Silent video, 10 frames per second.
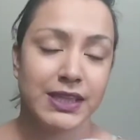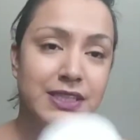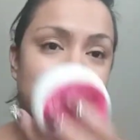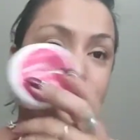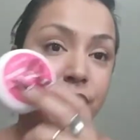
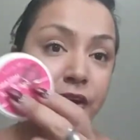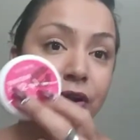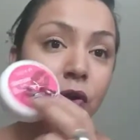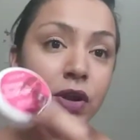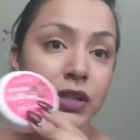This is
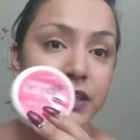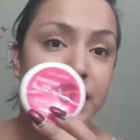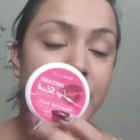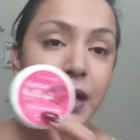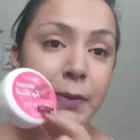very
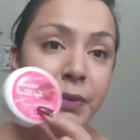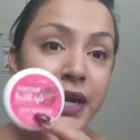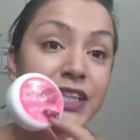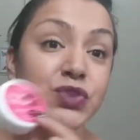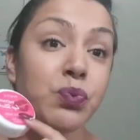oily,
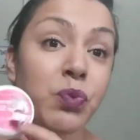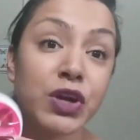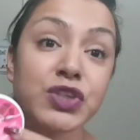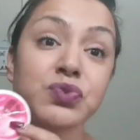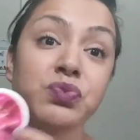but it
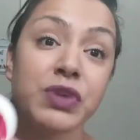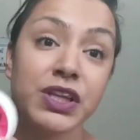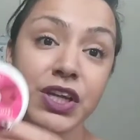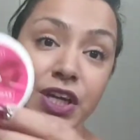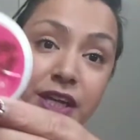works
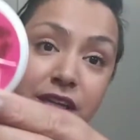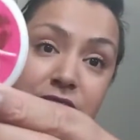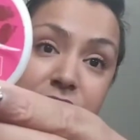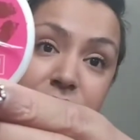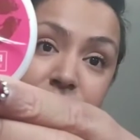really good.
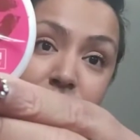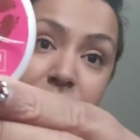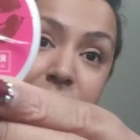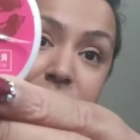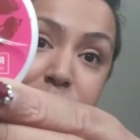So
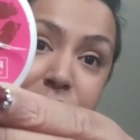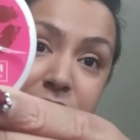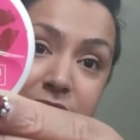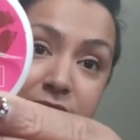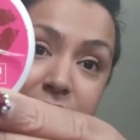here's a
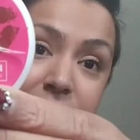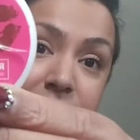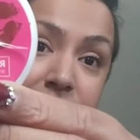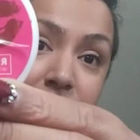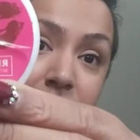Princessa
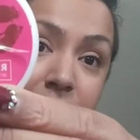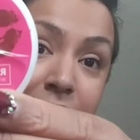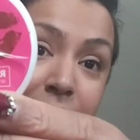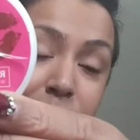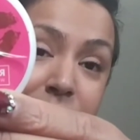Instant
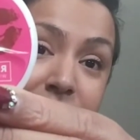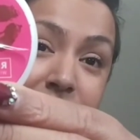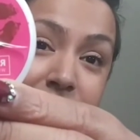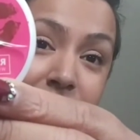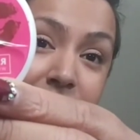
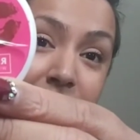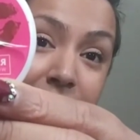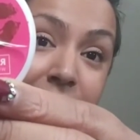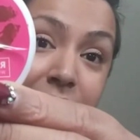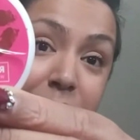Lipstick
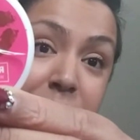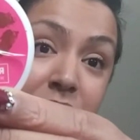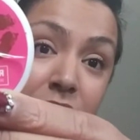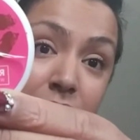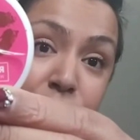and Lip
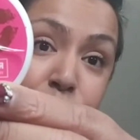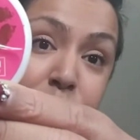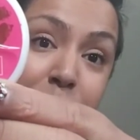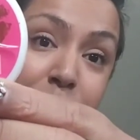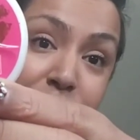Gloss
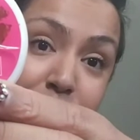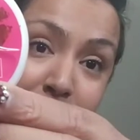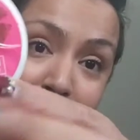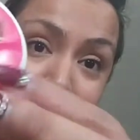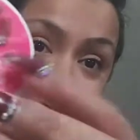Remover
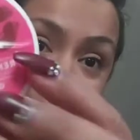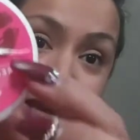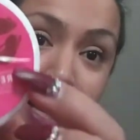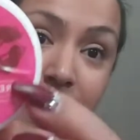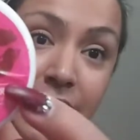Pads.
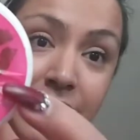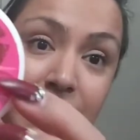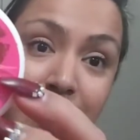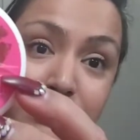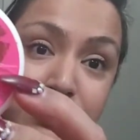And it
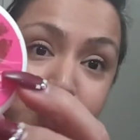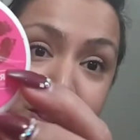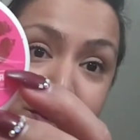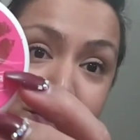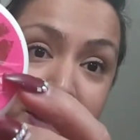comes
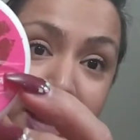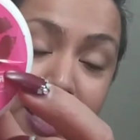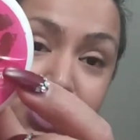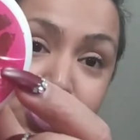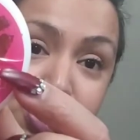with
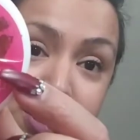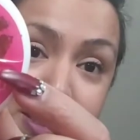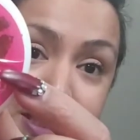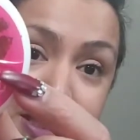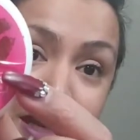38
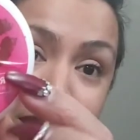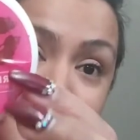sheets.